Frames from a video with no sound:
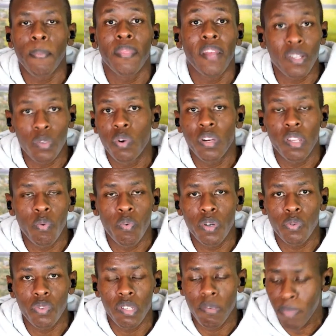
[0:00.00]
That's what they want
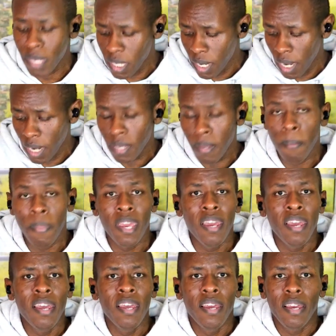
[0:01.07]
to see. Basically,
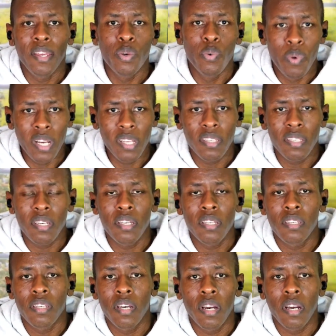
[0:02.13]
US is,